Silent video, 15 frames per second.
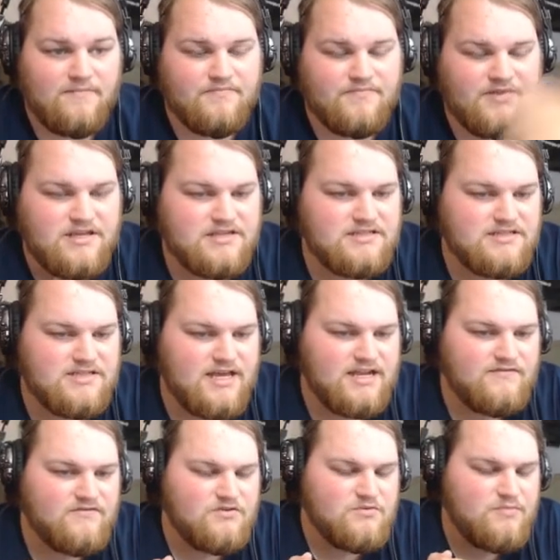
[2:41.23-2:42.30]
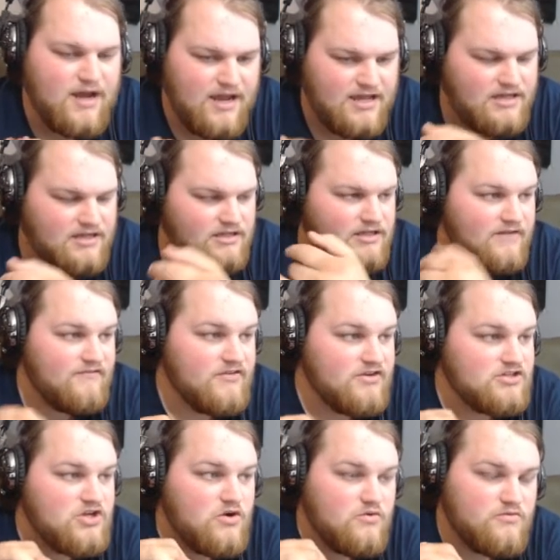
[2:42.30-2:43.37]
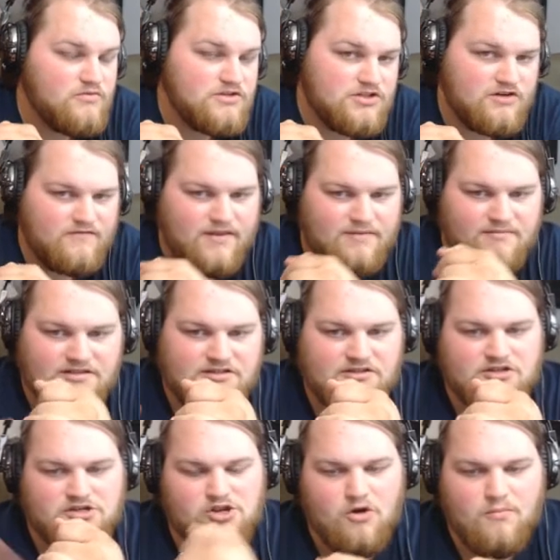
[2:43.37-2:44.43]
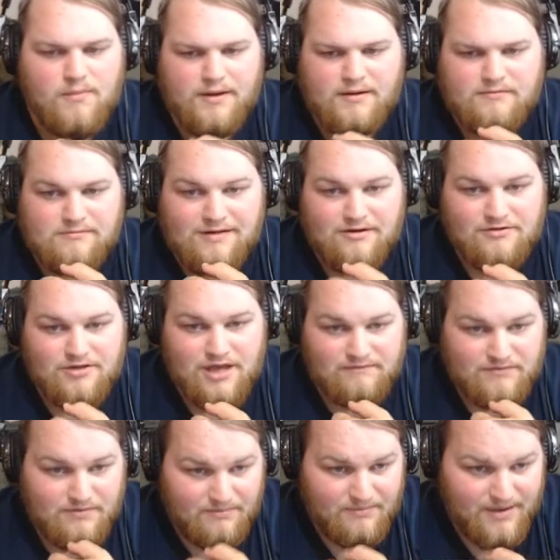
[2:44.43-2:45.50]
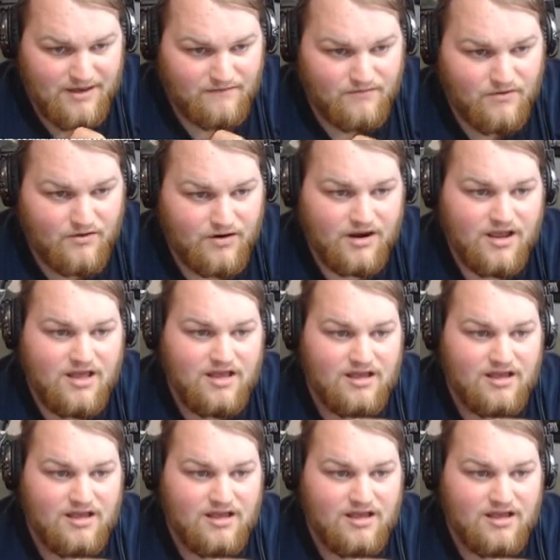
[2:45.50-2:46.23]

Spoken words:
is that if there's no reserve, that means there's no minimum amount you have to pay for.